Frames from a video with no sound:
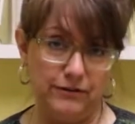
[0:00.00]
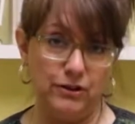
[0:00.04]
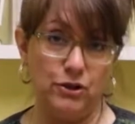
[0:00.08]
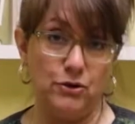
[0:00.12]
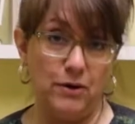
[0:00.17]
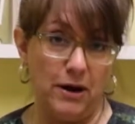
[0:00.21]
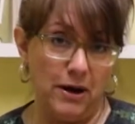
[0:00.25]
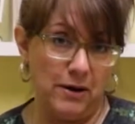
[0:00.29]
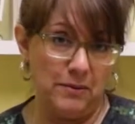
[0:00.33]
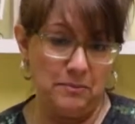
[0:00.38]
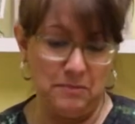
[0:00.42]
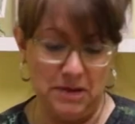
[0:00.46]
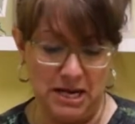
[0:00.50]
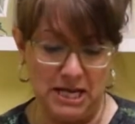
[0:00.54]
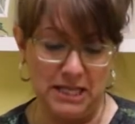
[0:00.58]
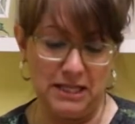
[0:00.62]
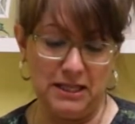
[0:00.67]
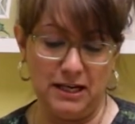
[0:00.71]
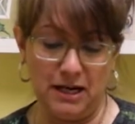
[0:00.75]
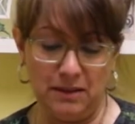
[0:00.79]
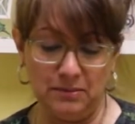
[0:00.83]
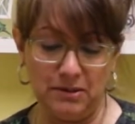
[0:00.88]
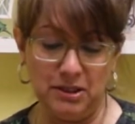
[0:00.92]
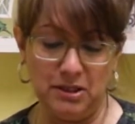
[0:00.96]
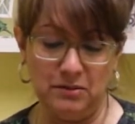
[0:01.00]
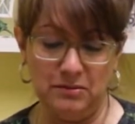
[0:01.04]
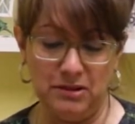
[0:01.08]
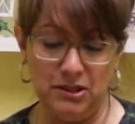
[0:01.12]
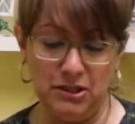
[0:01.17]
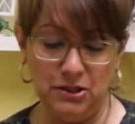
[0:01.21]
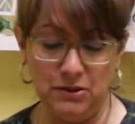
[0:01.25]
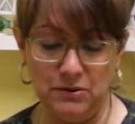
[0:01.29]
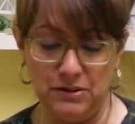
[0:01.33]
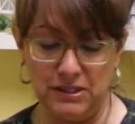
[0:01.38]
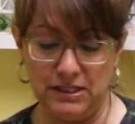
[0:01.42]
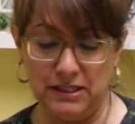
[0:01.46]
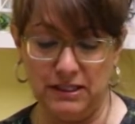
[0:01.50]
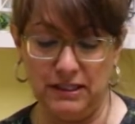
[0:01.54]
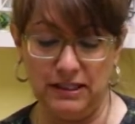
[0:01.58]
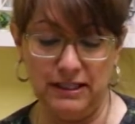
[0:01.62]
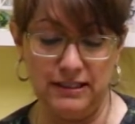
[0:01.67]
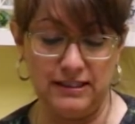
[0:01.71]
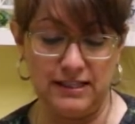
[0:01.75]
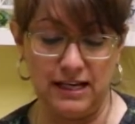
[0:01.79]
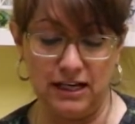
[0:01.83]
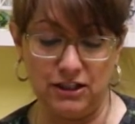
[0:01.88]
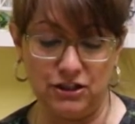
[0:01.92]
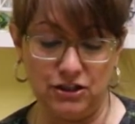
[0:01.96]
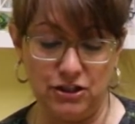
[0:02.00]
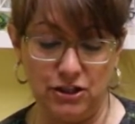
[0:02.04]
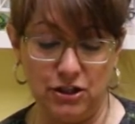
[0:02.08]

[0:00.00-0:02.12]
ground meat that I'm going to be using is actually